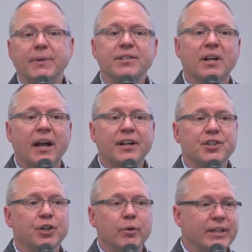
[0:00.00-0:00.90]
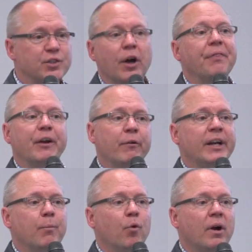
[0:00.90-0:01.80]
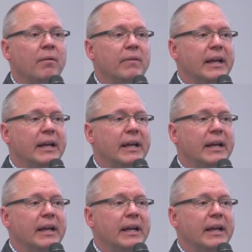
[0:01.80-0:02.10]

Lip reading: beside you is not there anymore.